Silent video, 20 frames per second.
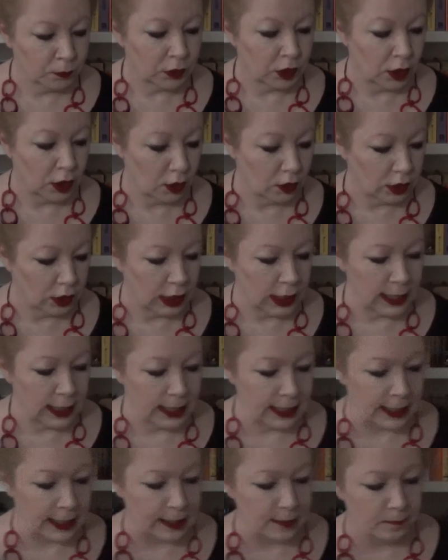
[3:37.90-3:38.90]

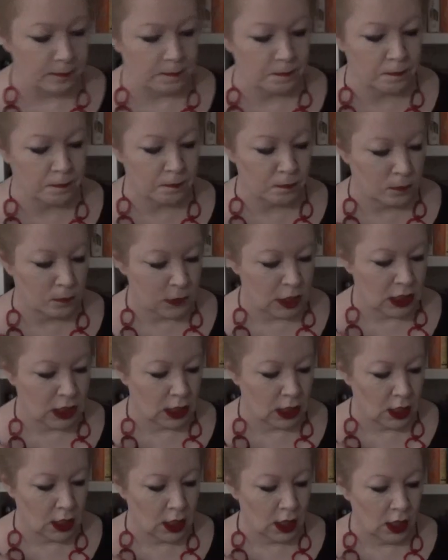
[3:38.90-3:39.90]
Okay.
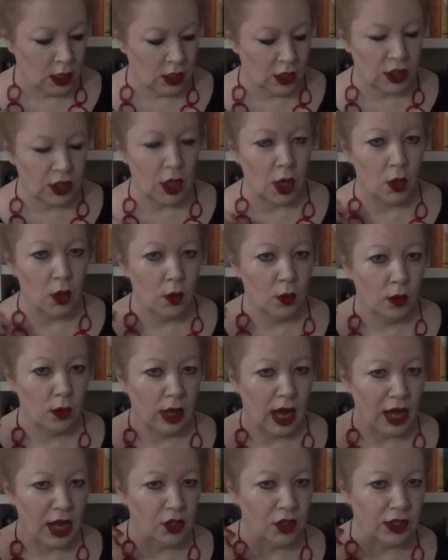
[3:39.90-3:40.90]
So
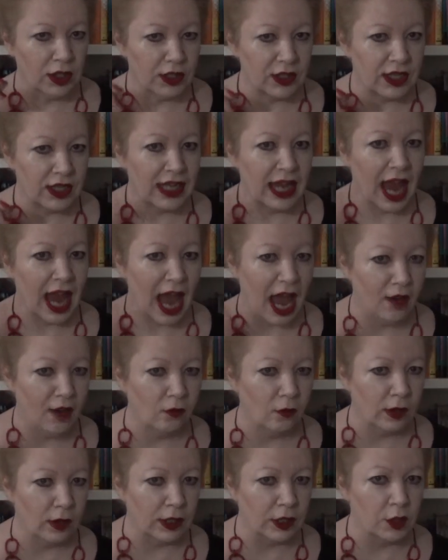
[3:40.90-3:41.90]
as you can see,
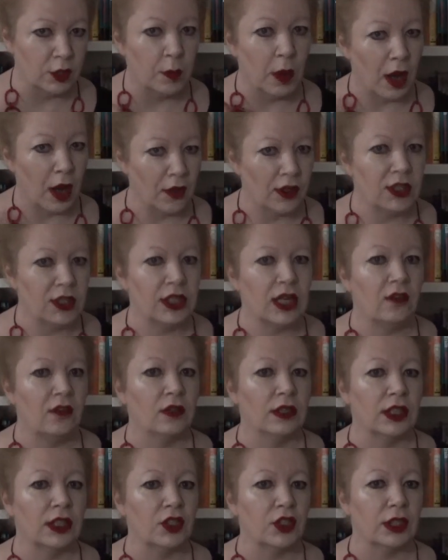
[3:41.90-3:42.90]
average by this
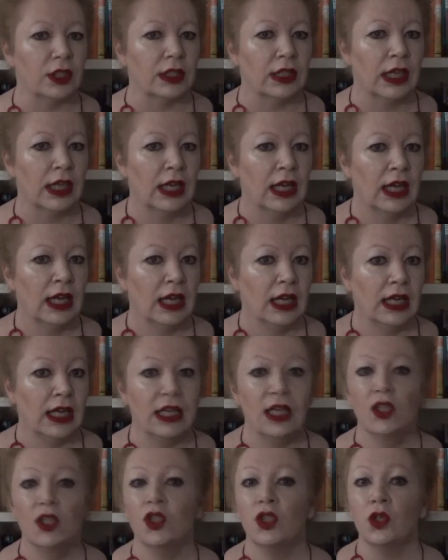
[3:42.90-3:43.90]
definition
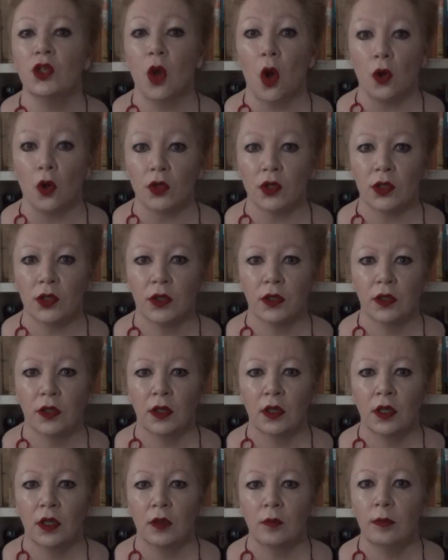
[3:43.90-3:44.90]
is not
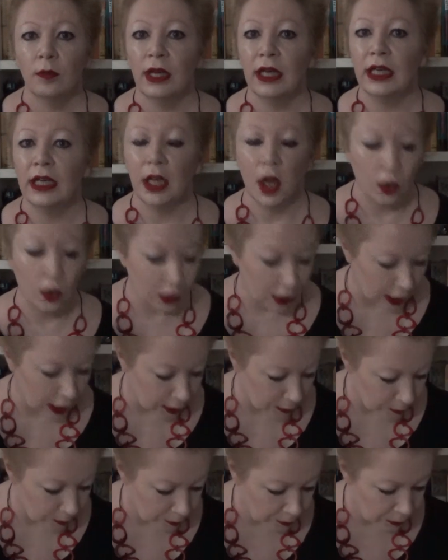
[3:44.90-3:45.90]
mediocre,
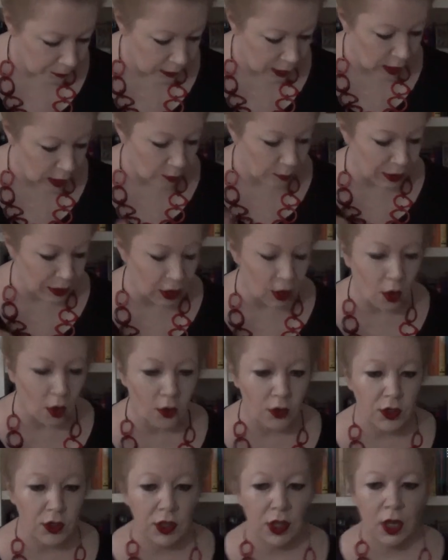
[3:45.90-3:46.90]

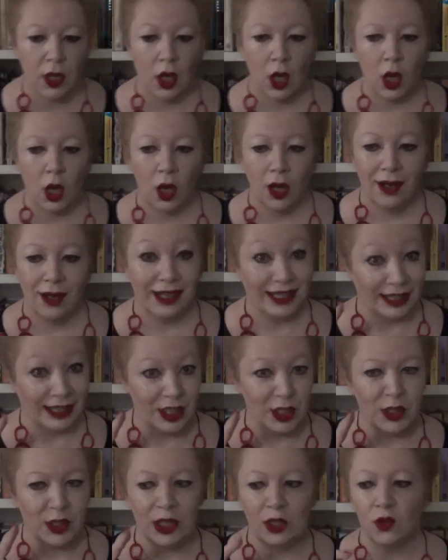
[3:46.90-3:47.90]
because this
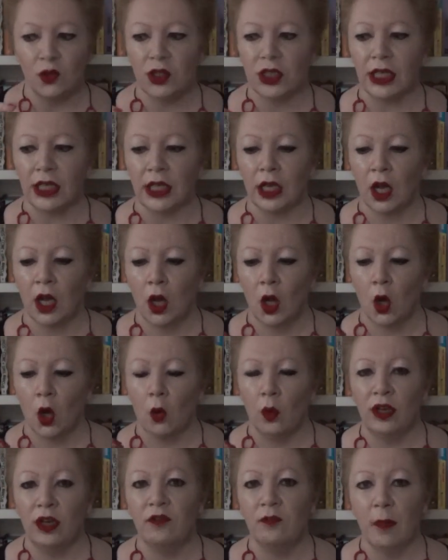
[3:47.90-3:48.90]
is interesting,
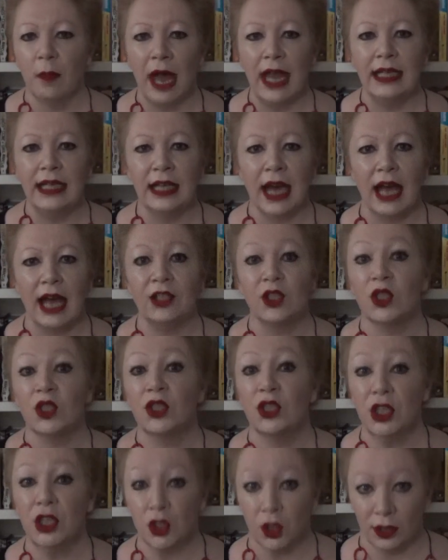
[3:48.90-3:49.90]
we've made a
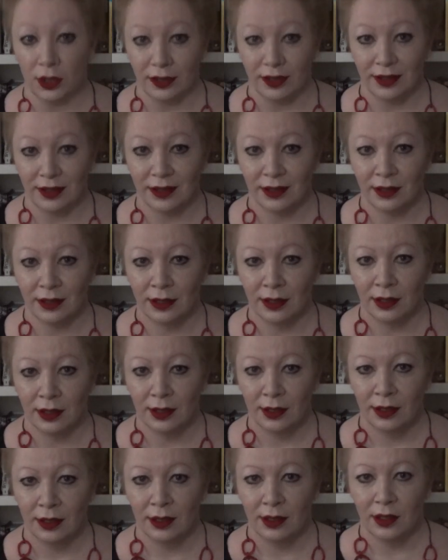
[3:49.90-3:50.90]
decision
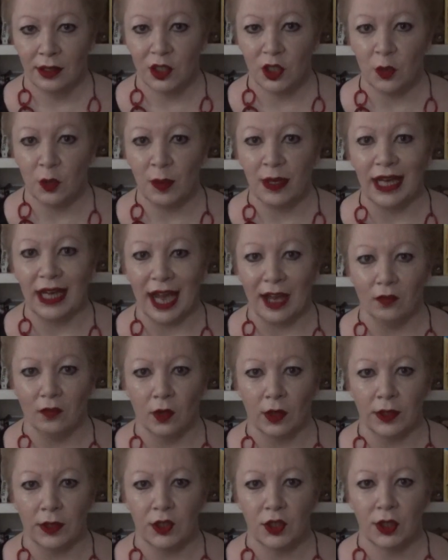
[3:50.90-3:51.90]
to be
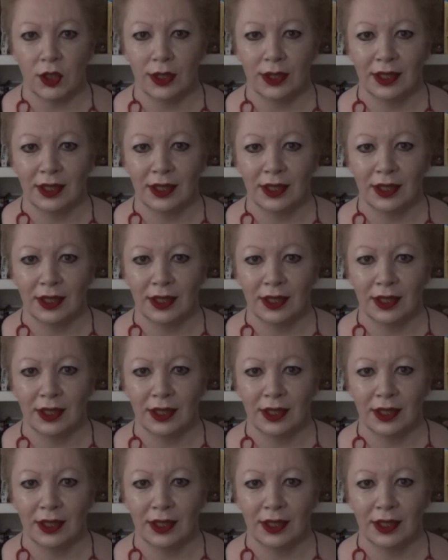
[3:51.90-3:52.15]
average